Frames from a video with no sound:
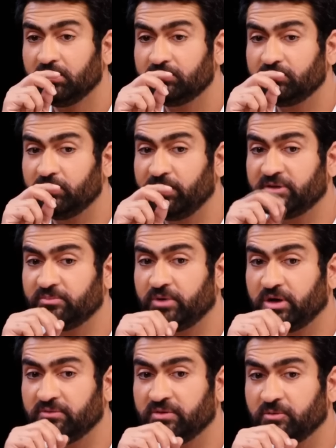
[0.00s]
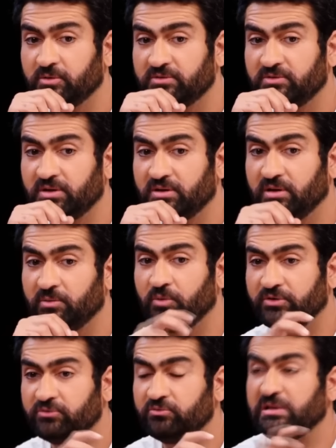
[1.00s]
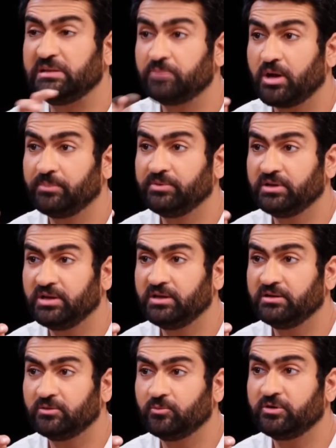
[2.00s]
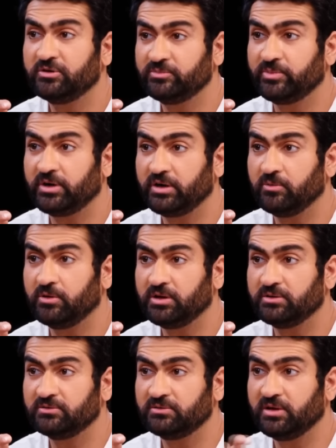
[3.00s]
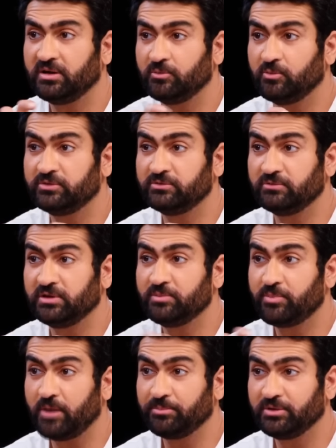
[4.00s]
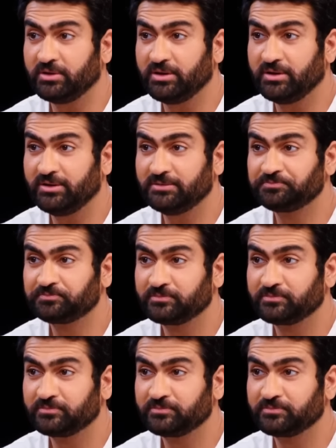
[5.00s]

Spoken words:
So the best part of it was that it wasn't really populated. The worst part was that it wasn't really populated.